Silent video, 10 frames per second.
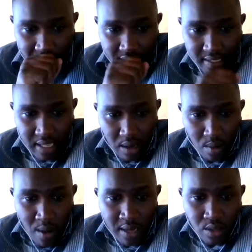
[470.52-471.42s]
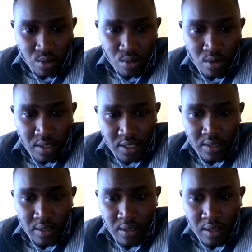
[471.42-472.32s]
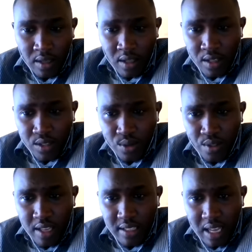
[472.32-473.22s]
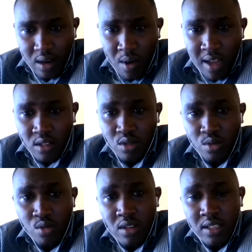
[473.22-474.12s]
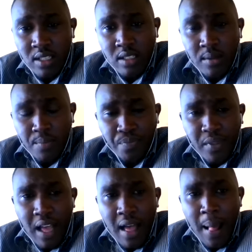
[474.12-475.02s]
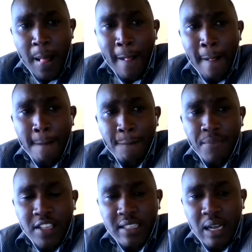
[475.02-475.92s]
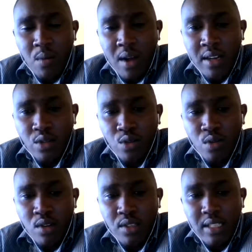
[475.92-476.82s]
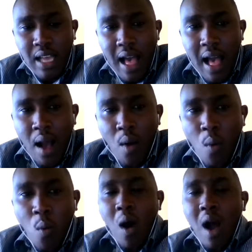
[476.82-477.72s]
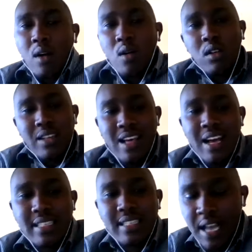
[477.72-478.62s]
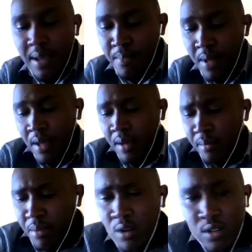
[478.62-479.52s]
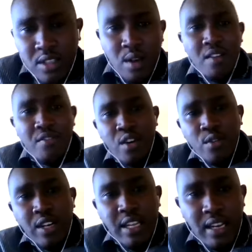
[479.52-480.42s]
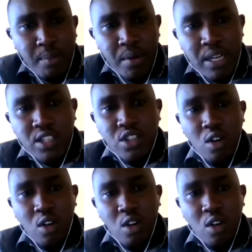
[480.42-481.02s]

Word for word: The Sangoan tools. So the Sangoan tools, um, the Sangoan tools uh, were called that name because they were found in a place